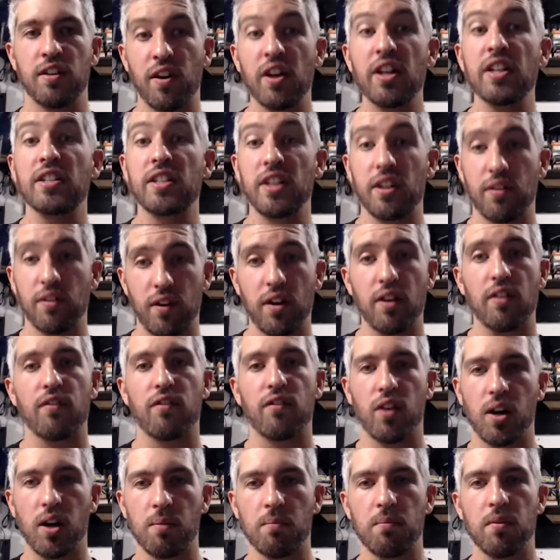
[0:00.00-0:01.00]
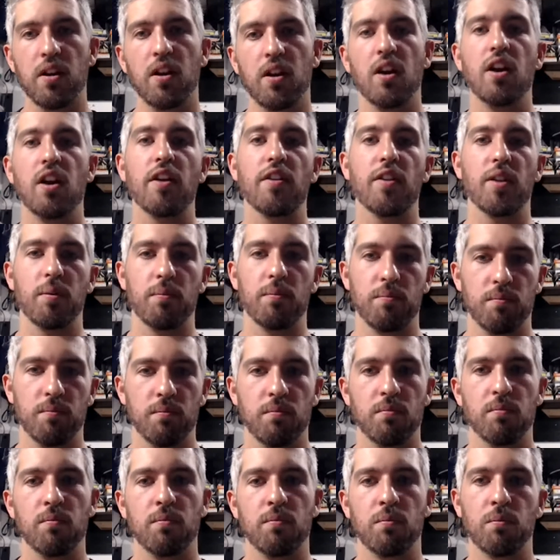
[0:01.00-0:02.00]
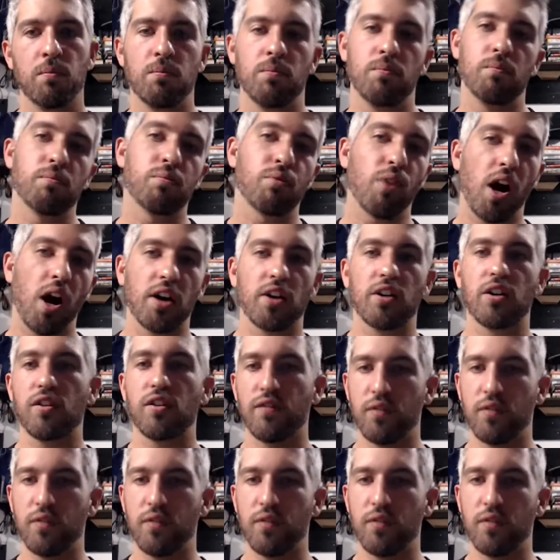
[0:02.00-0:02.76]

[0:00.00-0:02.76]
different from the broader